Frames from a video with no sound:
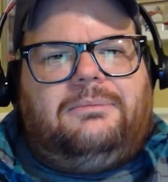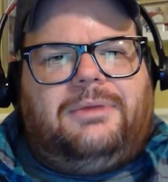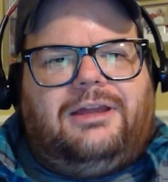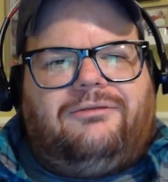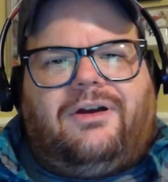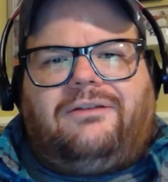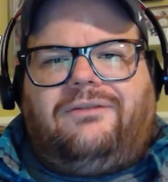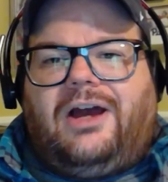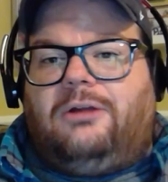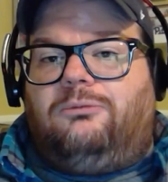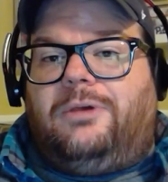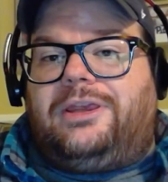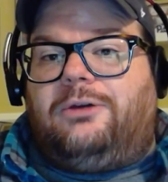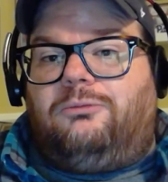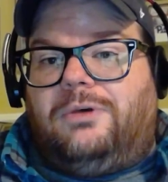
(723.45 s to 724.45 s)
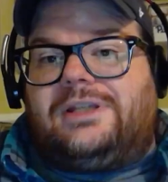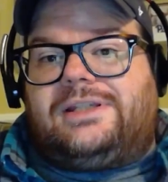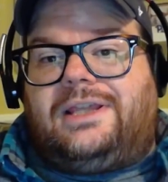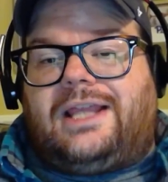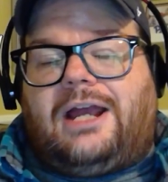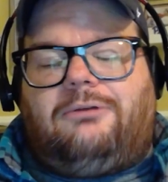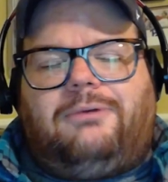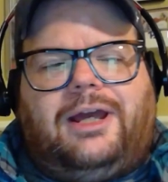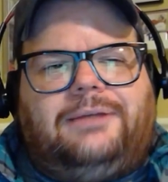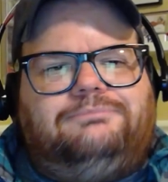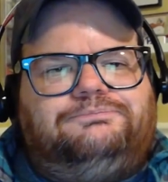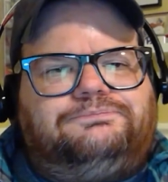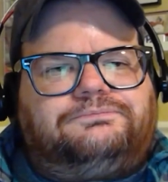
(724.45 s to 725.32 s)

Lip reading: if I found one that wasn't that way.